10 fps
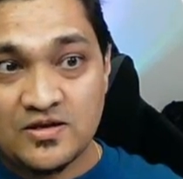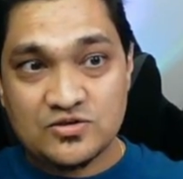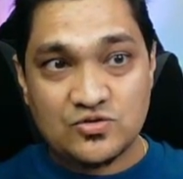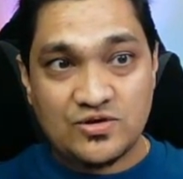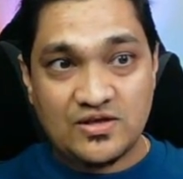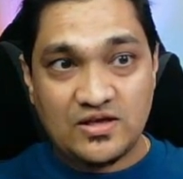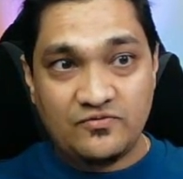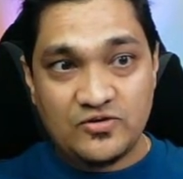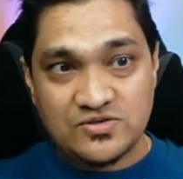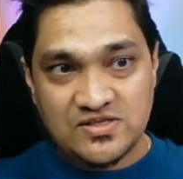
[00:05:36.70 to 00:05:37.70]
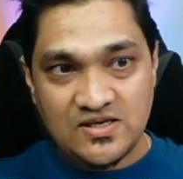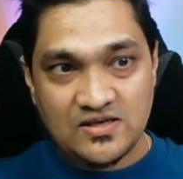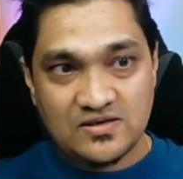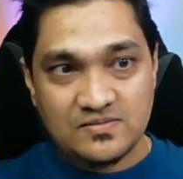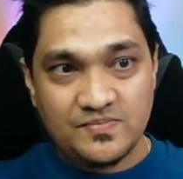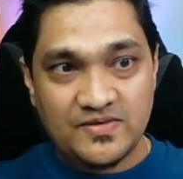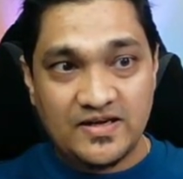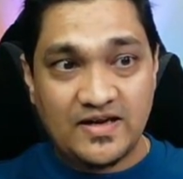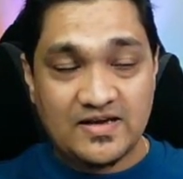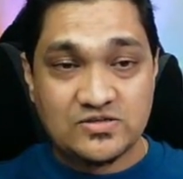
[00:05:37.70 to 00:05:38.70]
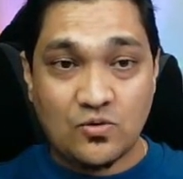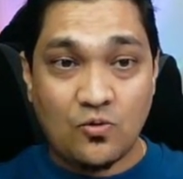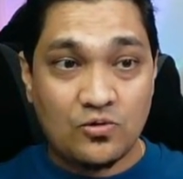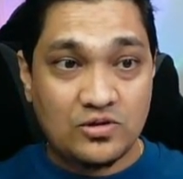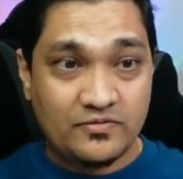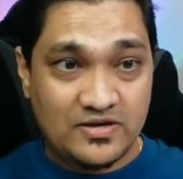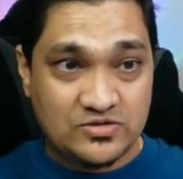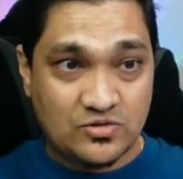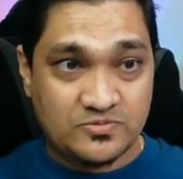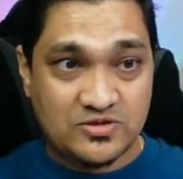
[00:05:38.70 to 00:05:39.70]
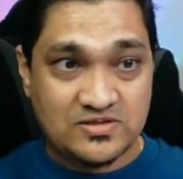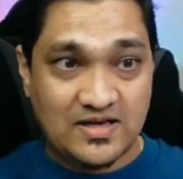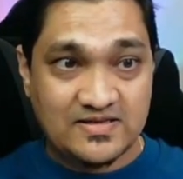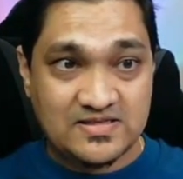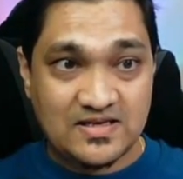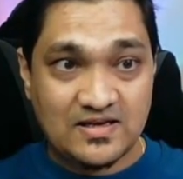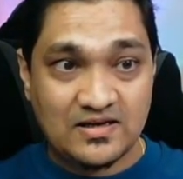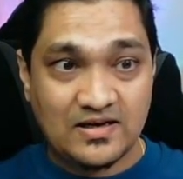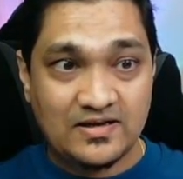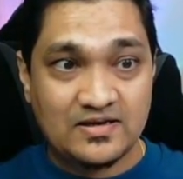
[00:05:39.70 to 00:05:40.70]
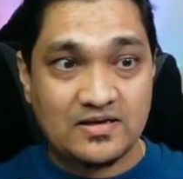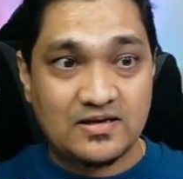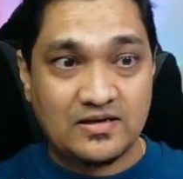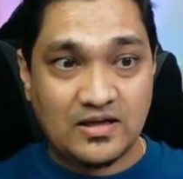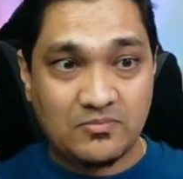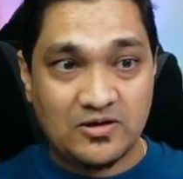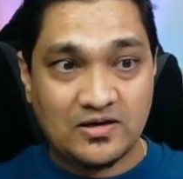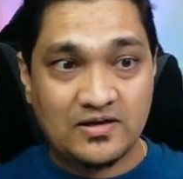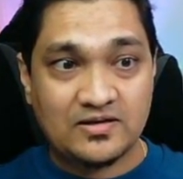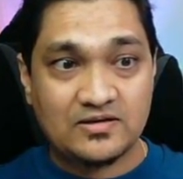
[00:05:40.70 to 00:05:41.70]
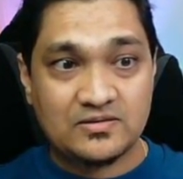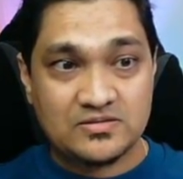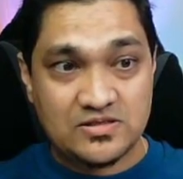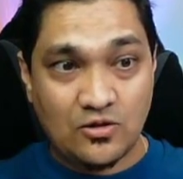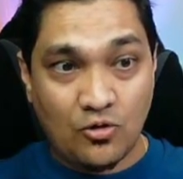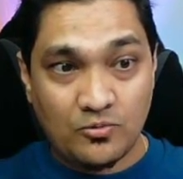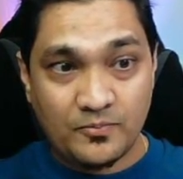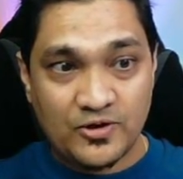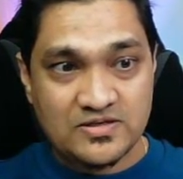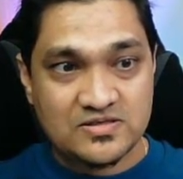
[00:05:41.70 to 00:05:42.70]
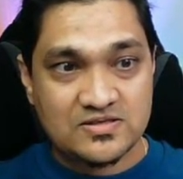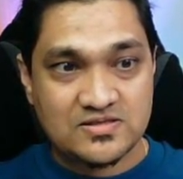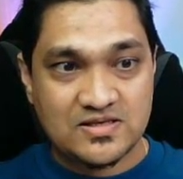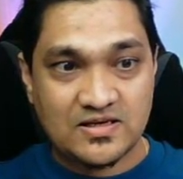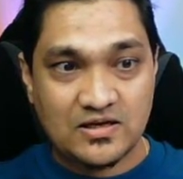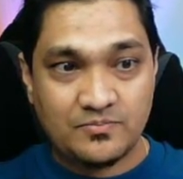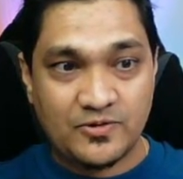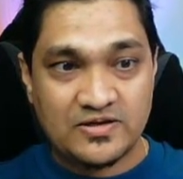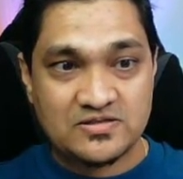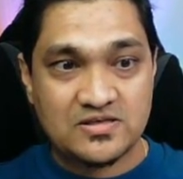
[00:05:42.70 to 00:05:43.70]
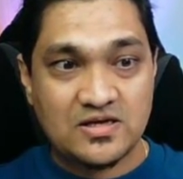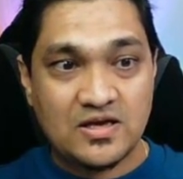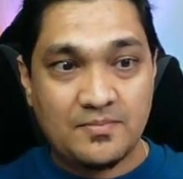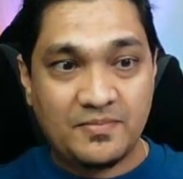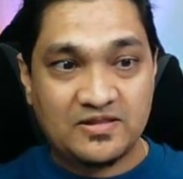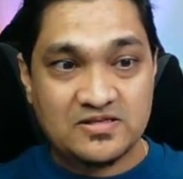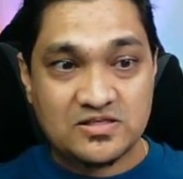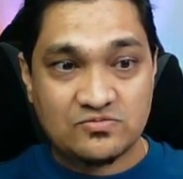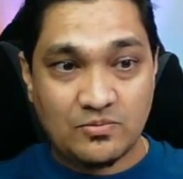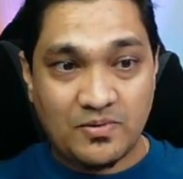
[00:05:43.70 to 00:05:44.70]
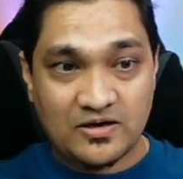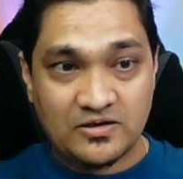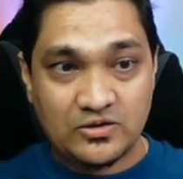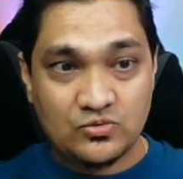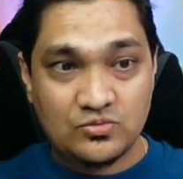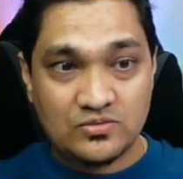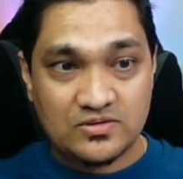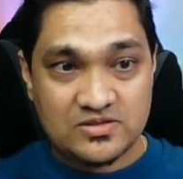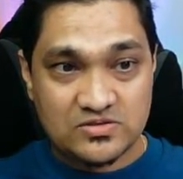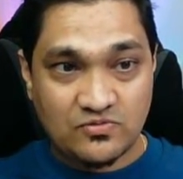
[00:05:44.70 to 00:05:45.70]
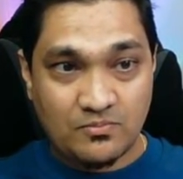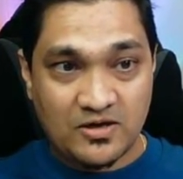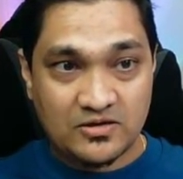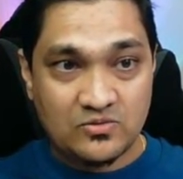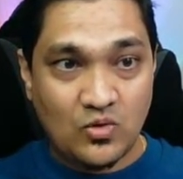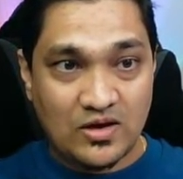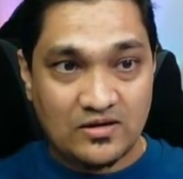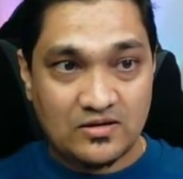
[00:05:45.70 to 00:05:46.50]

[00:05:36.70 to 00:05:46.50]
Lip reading: So if you see here, it has all the various options like single click, double click, long press, single press, but this is for button 2, this is for button 1.